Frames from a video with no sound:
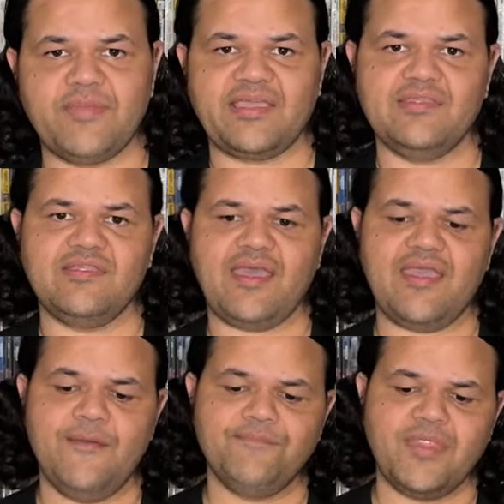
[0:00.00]
back in the
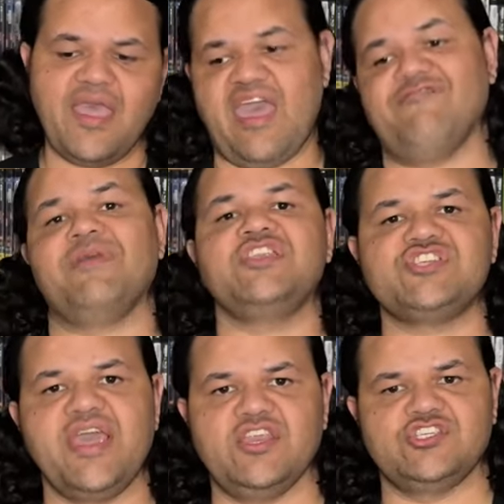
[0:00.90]
day have been
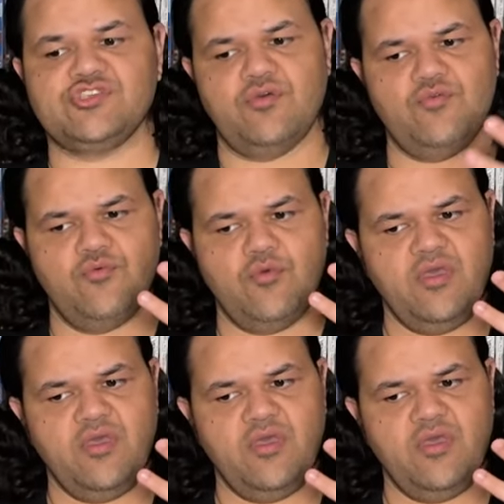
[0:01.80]
changed, so